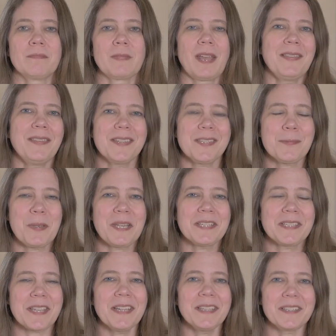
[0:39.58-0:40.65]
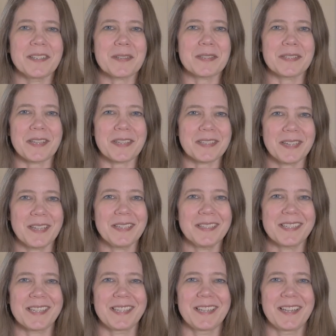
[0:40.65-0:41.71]
And this makes sense, doesn't
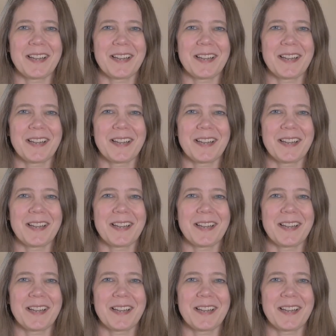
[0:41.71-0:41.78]
it?